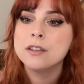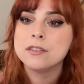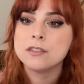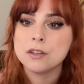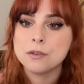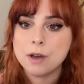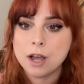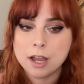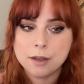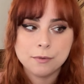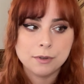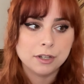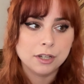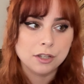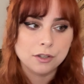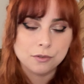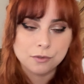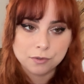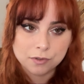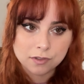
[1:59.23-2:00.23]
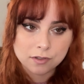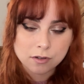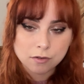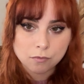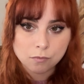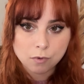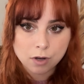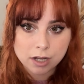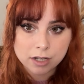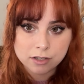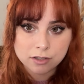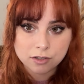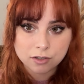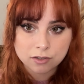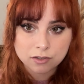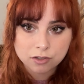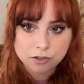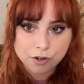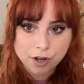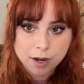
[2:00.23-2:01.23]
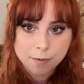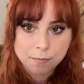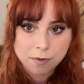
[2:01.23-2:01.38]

So I would use one to scrape